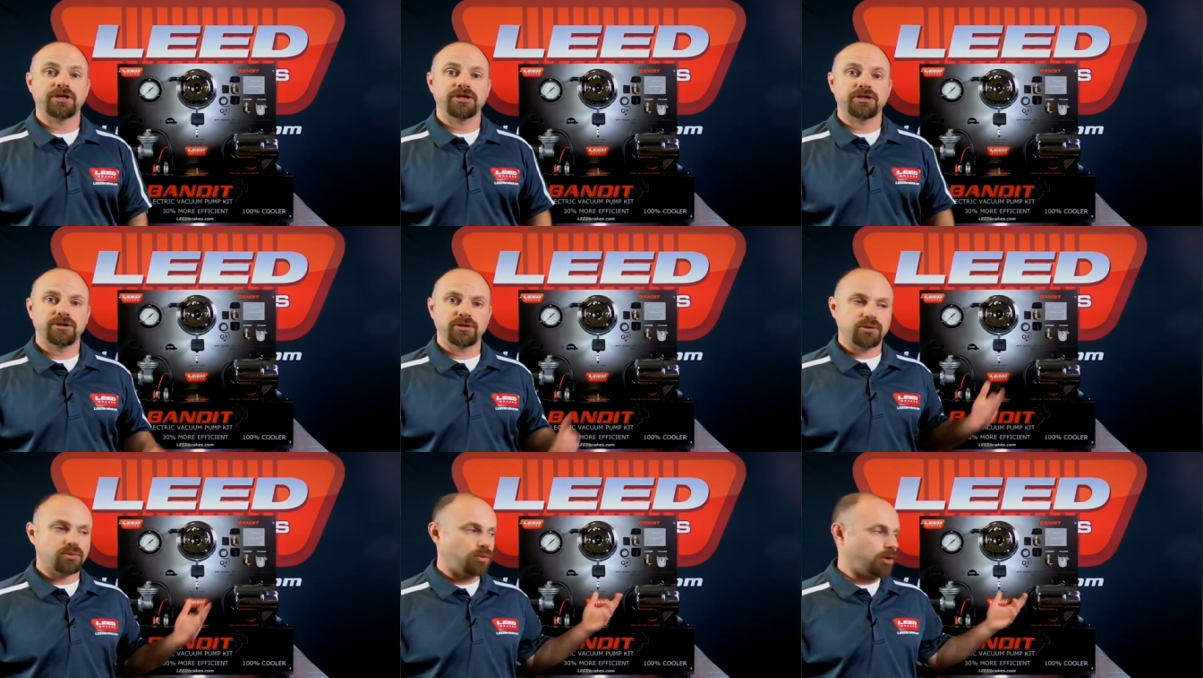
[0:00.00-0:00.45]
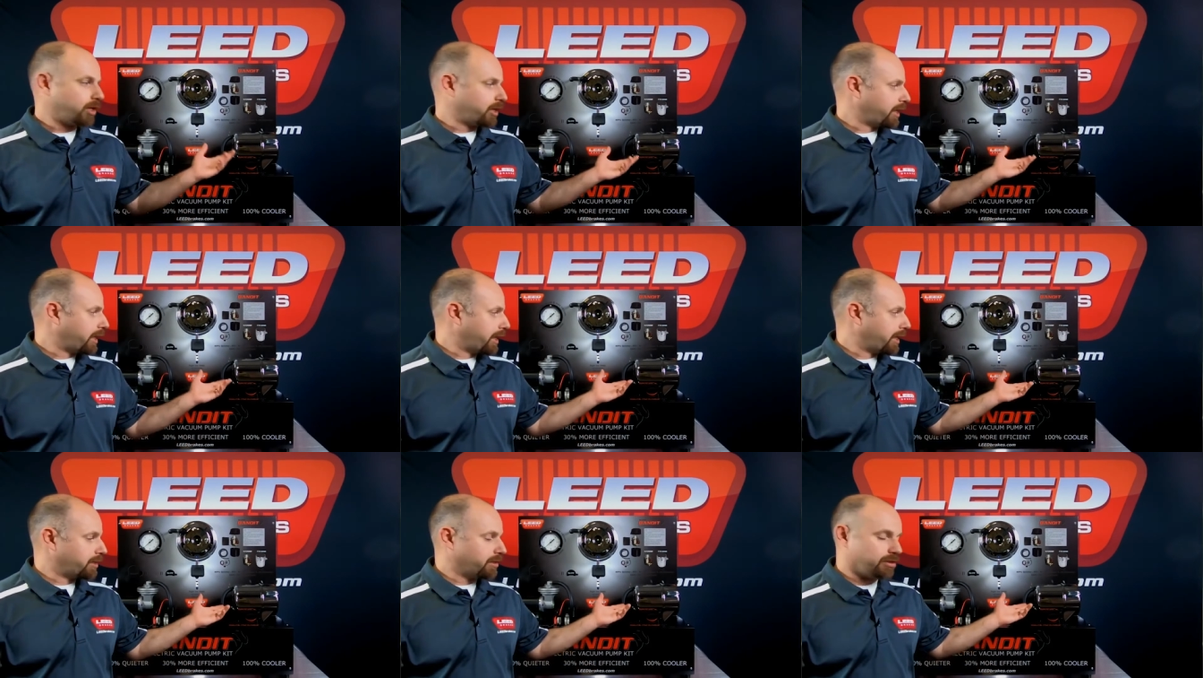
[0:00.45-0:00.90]
you would want
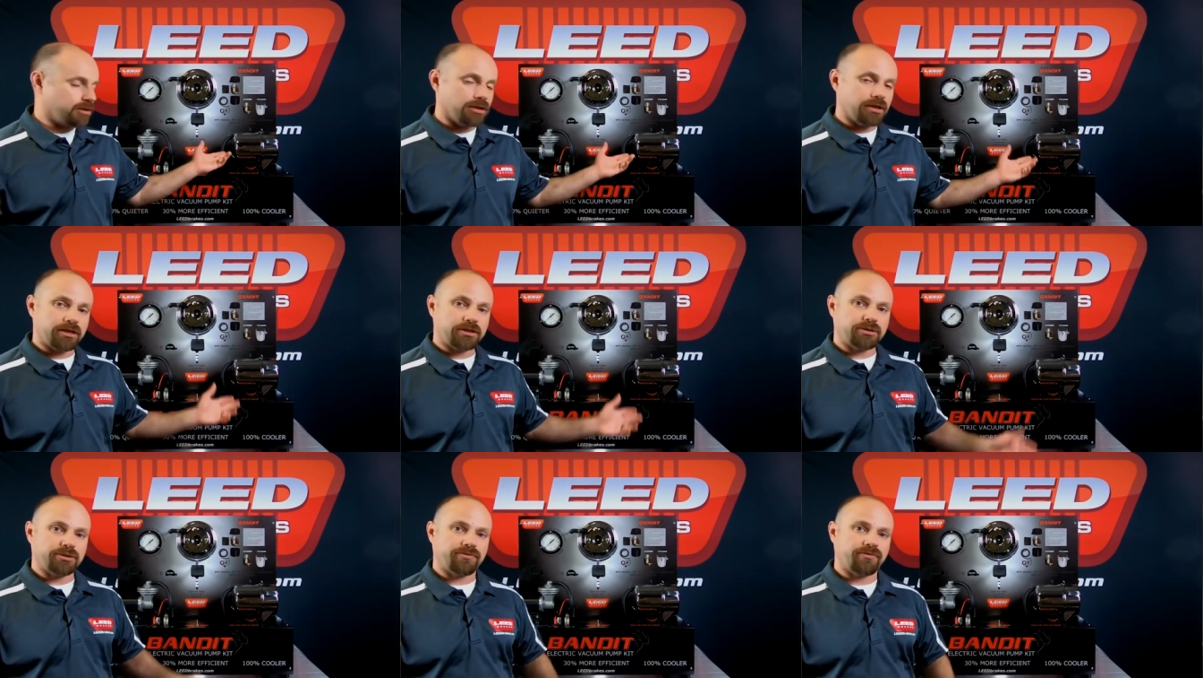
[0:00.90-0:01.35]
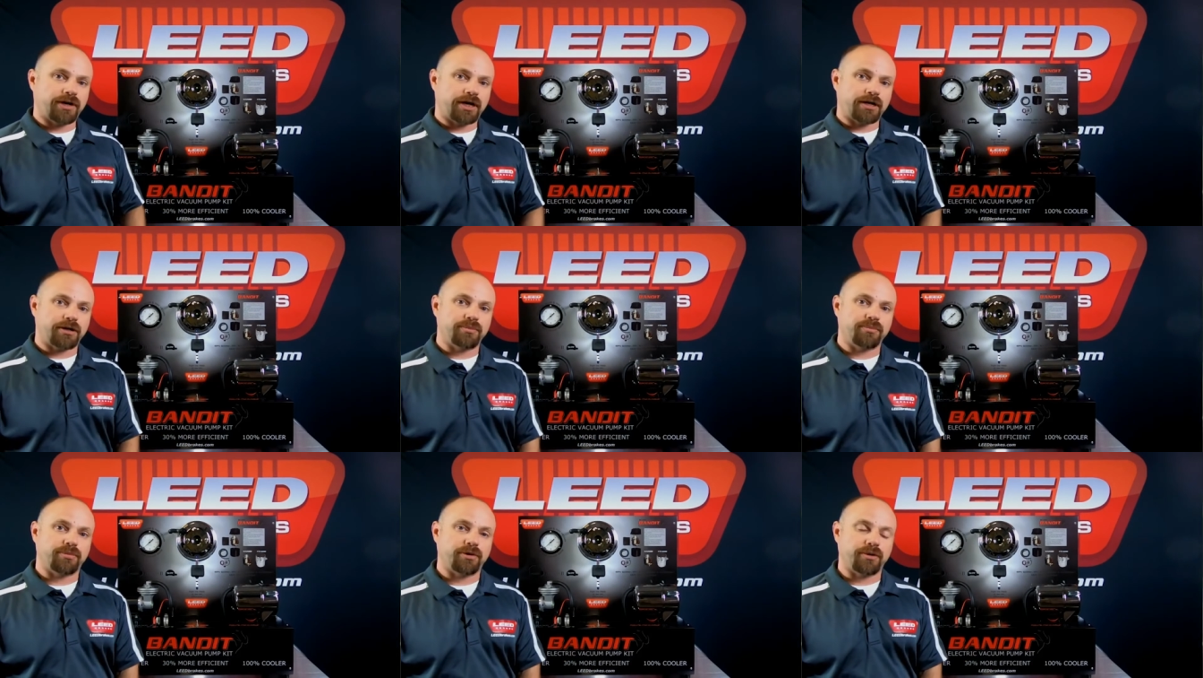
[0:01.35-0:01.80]
to add an electric
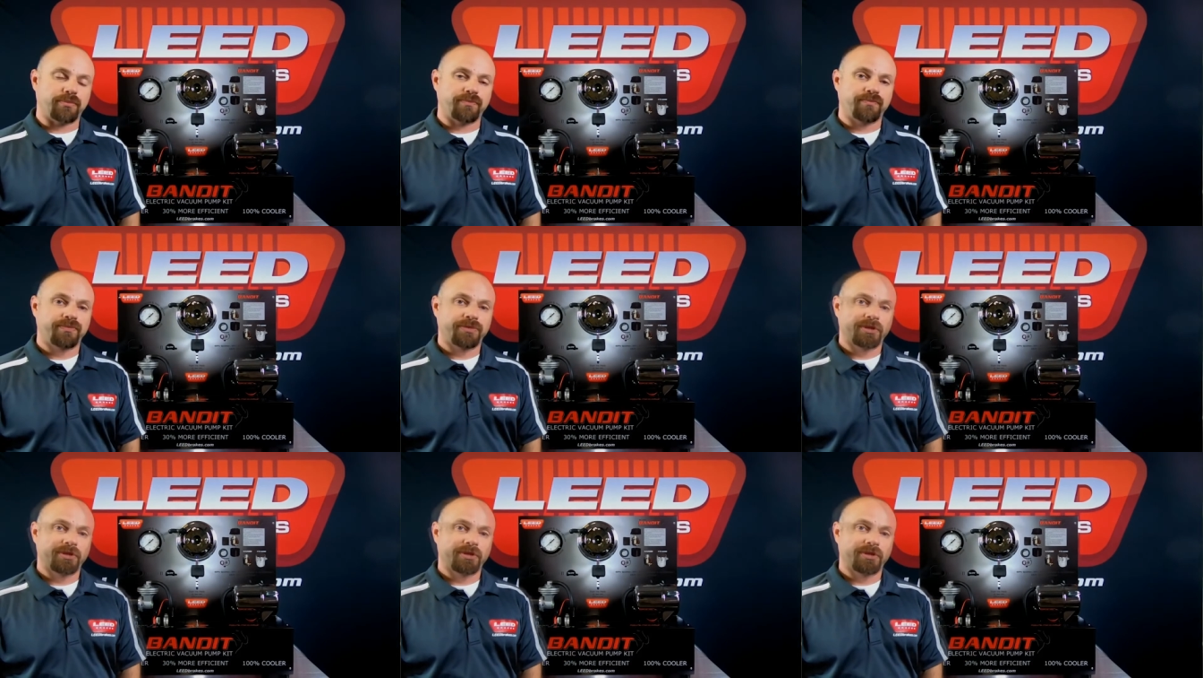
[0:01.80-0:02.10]
vacuum pump.